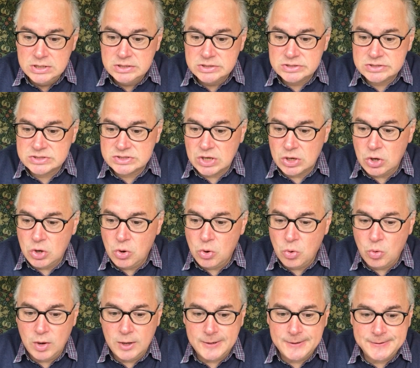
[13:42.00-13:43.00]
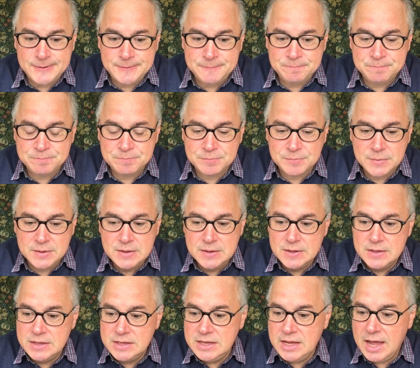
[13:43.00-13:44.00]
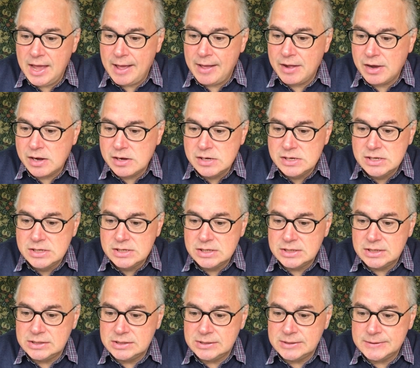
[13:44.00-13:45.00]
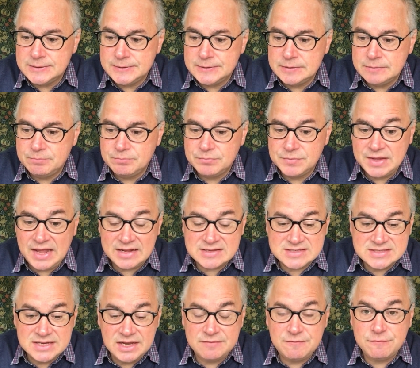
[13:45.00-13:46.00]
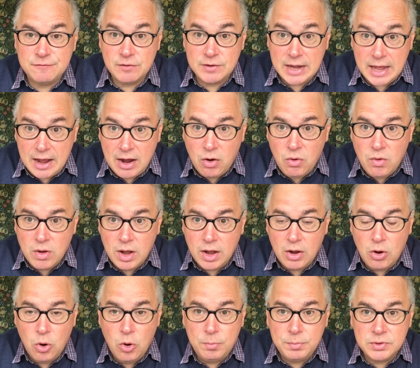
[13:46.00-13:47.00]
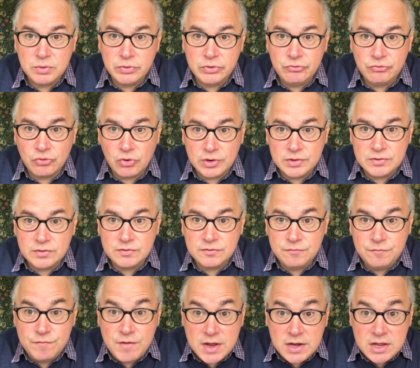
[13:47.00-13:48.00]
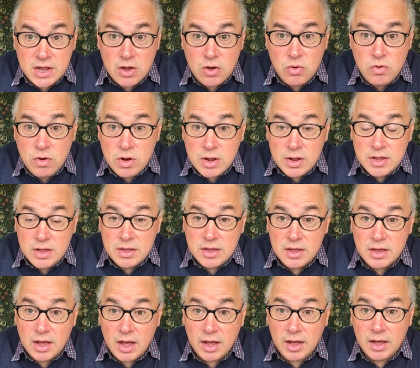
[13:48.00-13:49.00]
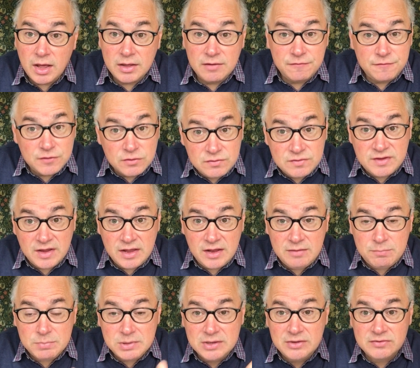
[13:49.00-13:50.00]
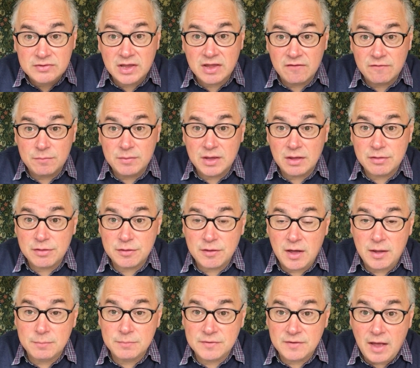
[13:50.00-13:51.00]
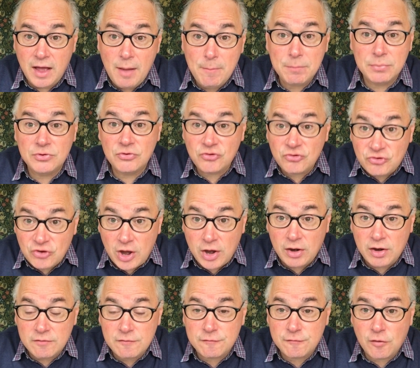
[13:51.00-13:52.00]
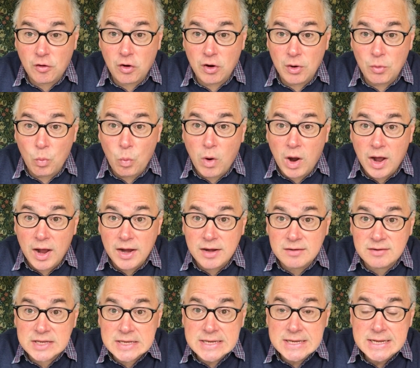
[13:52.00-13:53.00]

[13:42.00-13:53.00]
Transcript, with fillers: So, um, yeah, uh, that's it for now. I hope you enjoyed this video. Uh, if you did, please give me a thumbs up, share it far and wide.